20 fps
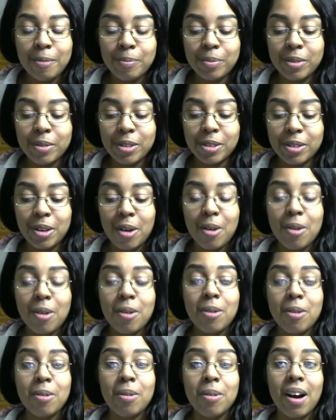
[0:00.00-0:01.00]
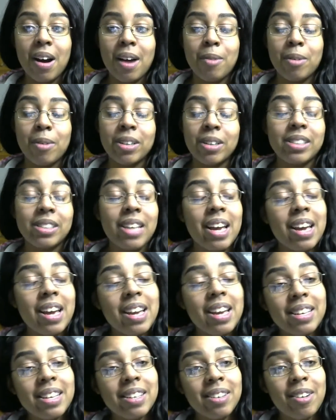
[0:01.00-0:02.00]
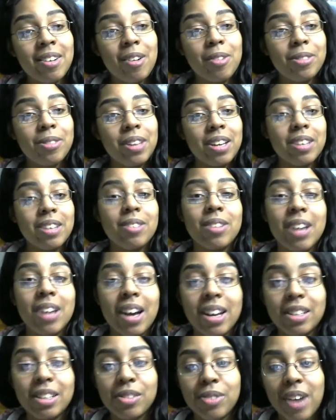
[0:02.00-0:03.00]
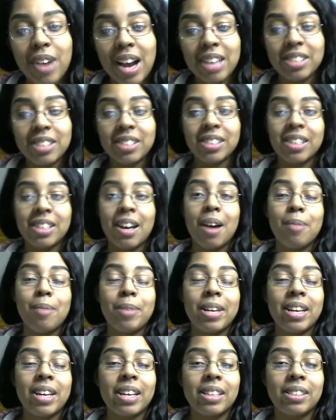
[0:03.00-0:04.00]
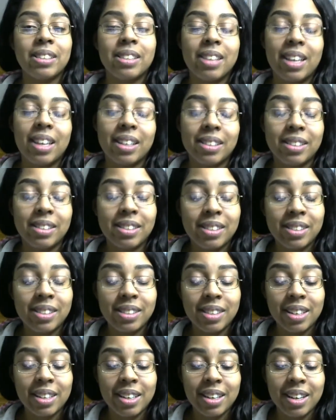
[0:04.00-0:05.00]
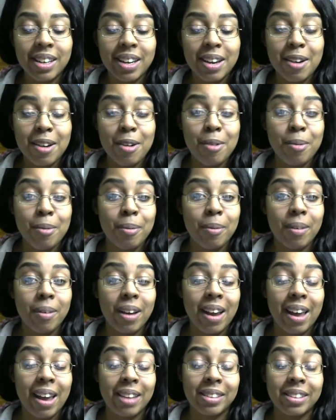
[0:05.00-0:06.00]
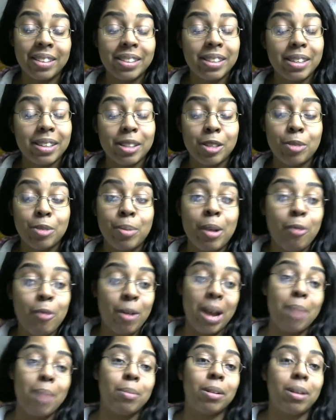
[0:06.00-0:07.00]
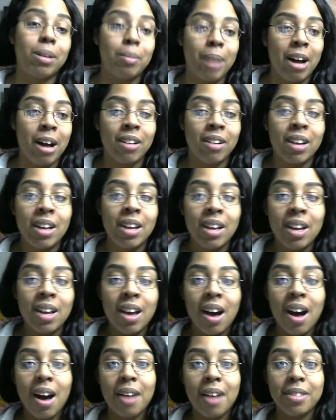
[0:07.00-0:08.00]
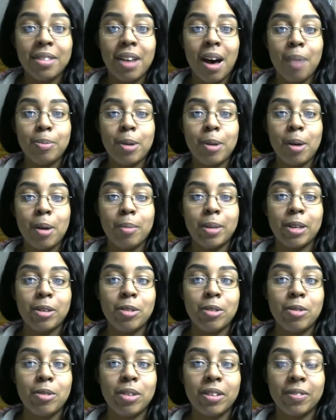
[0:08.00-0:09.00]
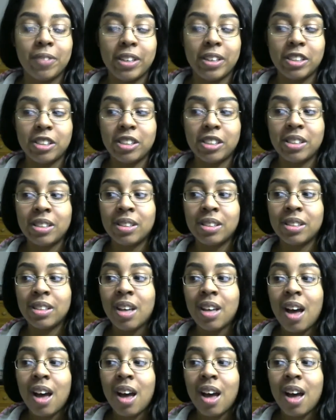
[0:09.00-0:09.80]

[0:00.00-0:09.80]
so I want to say, you know, thank you guys for actually coming and sitting here and listening to me ramble about the upcoming new conventions.